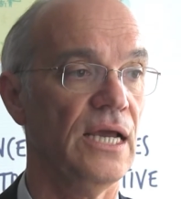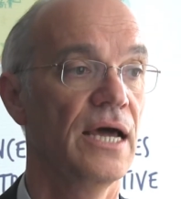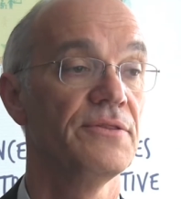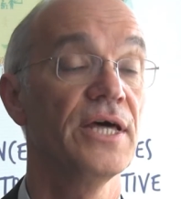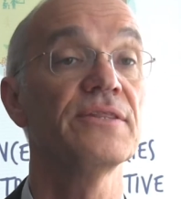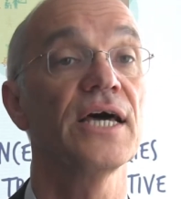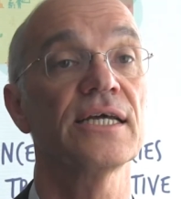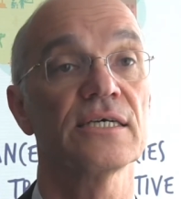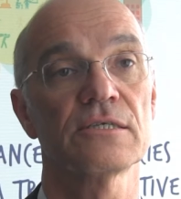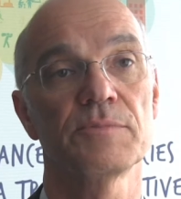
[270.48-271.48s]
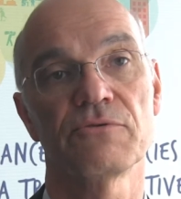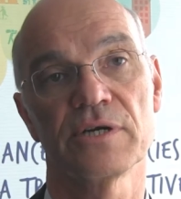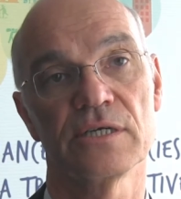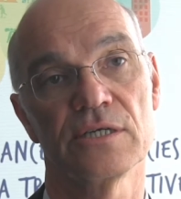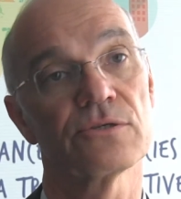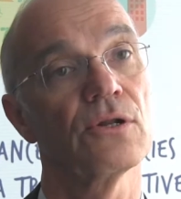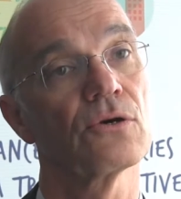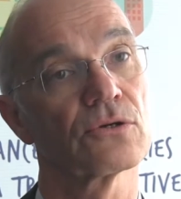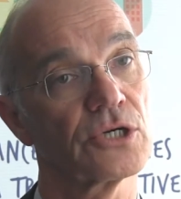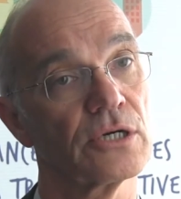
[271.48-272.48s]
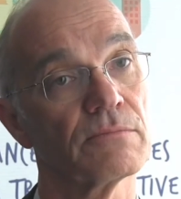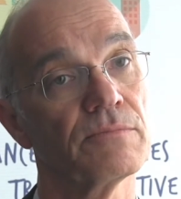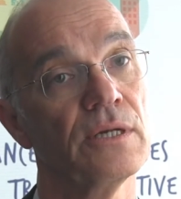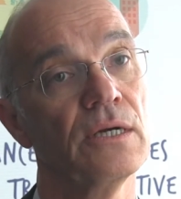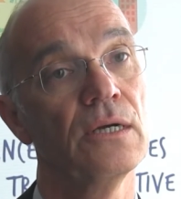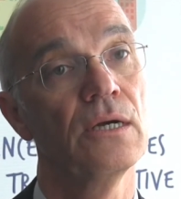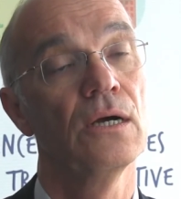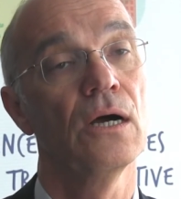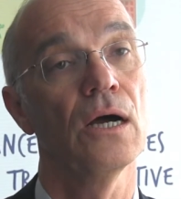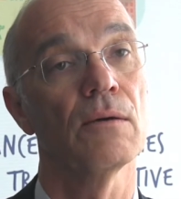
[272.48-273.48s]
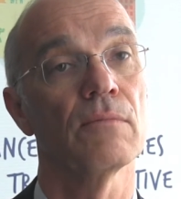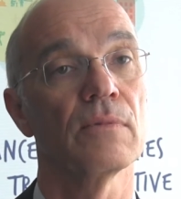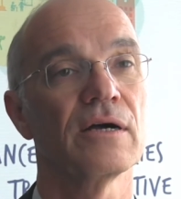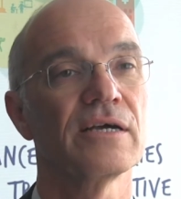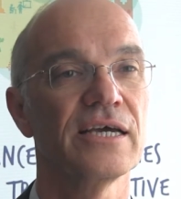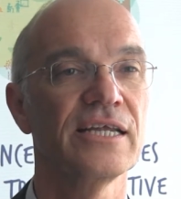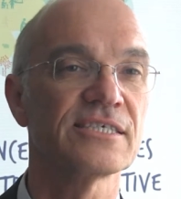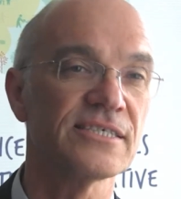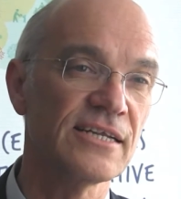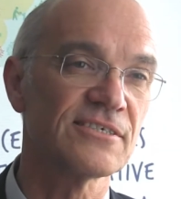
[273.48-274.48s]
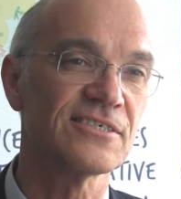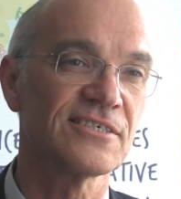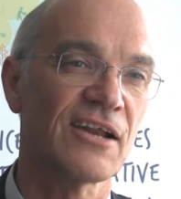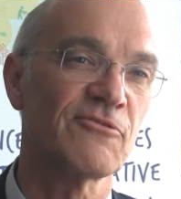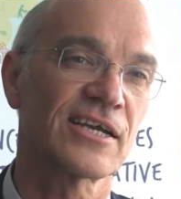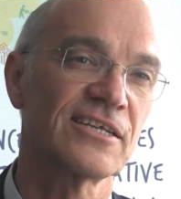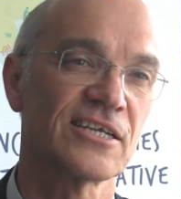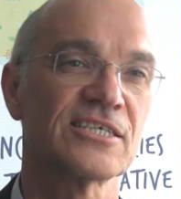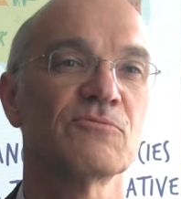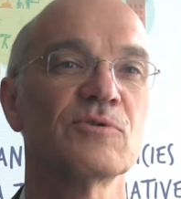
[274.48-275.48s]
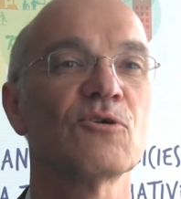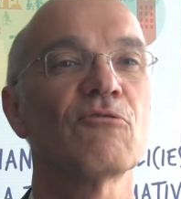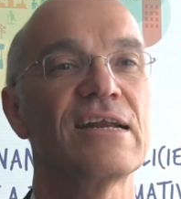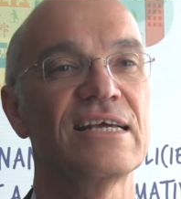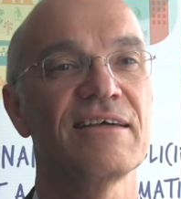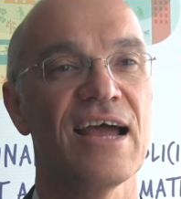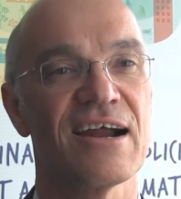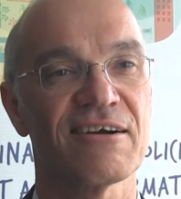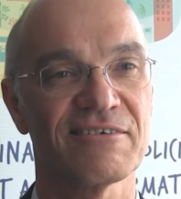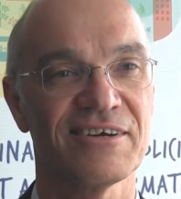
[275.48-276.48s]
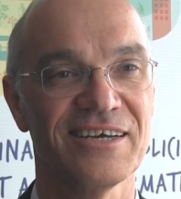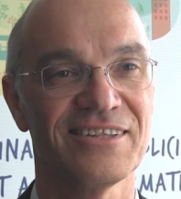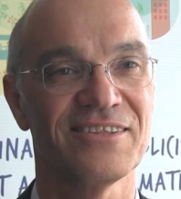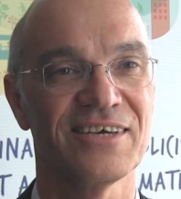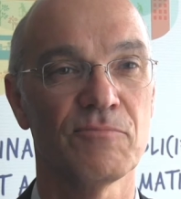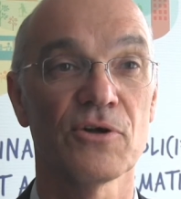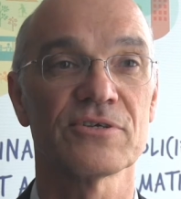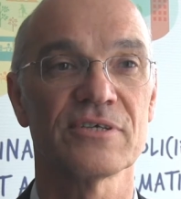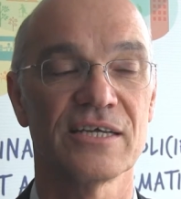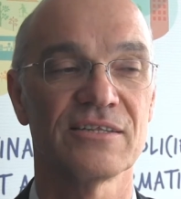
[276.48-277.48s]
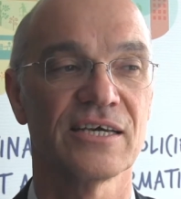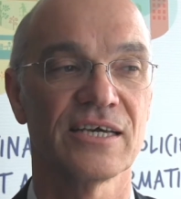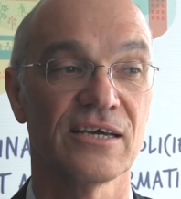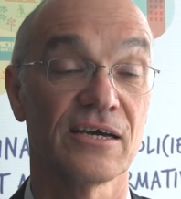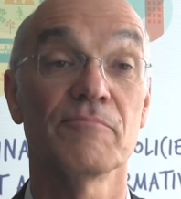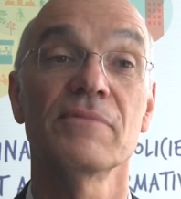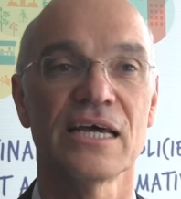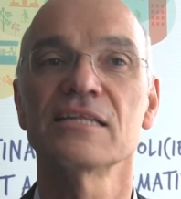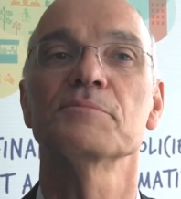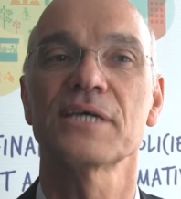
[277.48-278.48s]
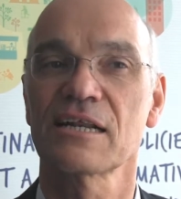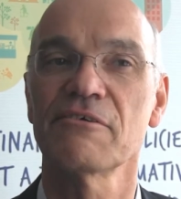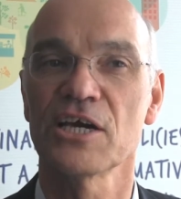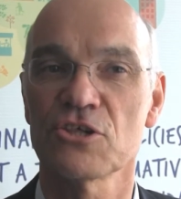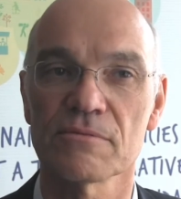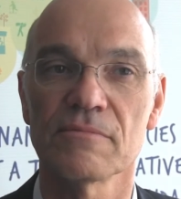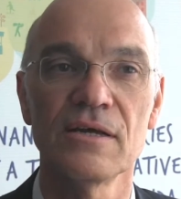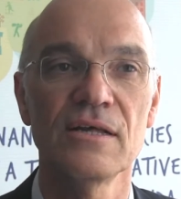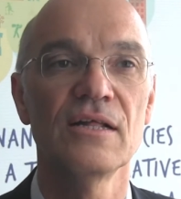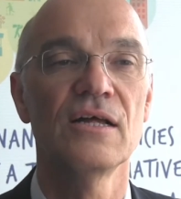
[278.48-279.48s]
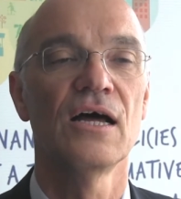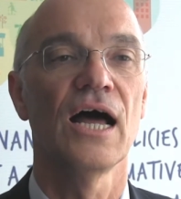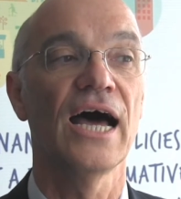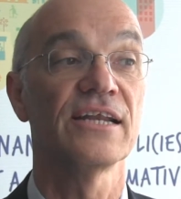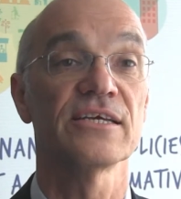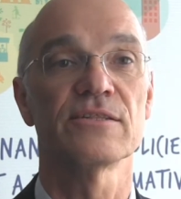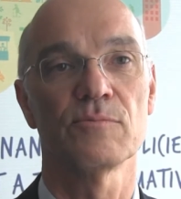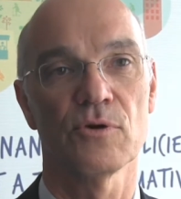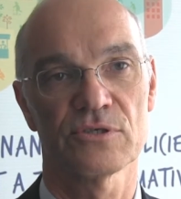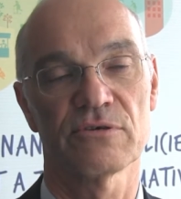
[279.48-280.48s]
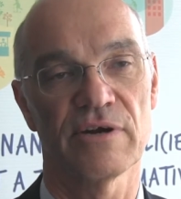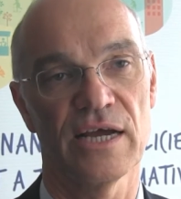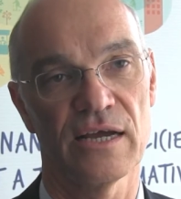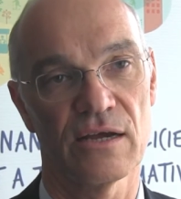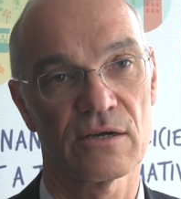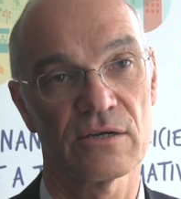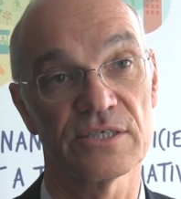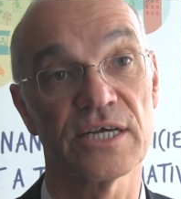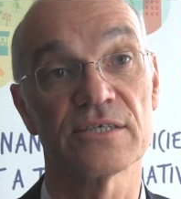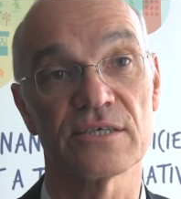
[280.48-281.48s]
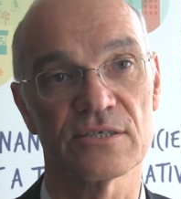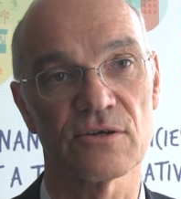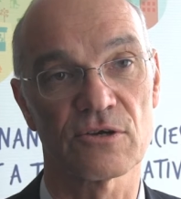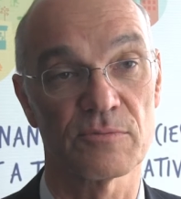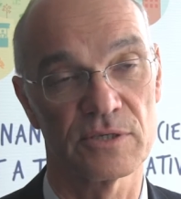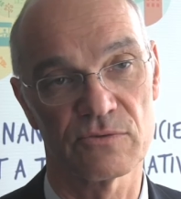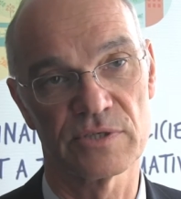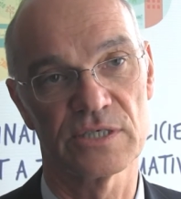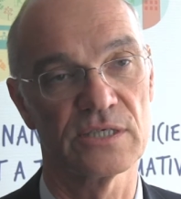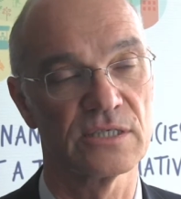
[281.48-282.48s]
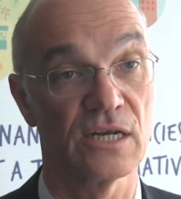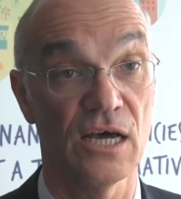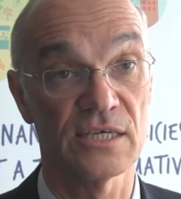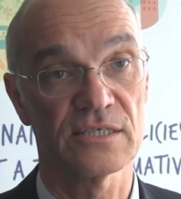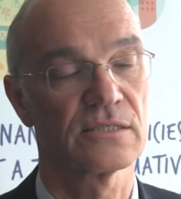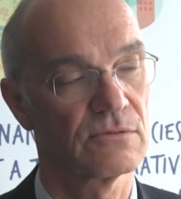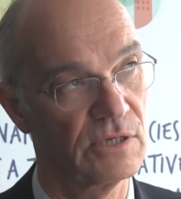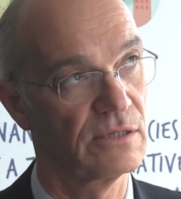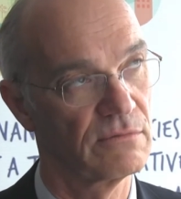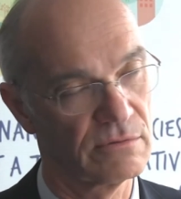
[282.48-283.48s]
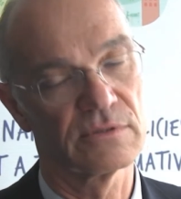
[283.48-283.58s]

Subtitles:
and then that has to be written into the long term. In a sense, that recognition was already there in the Millennium Declaration and in the Monterey Consensus document, which is the last, the